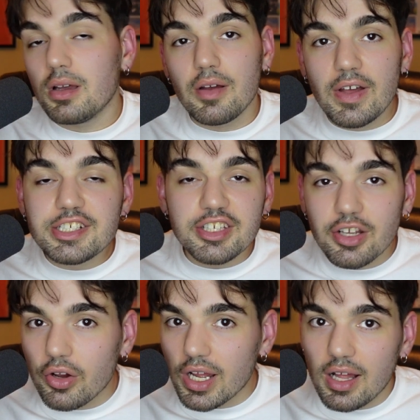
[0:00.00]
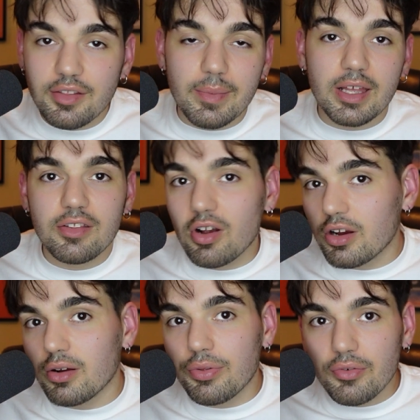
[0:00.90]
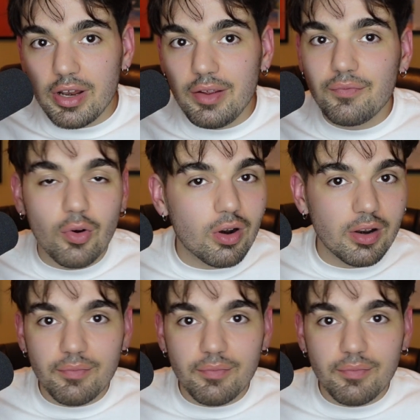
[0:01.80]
eventually going on to make Guitar Hero 3, 4, and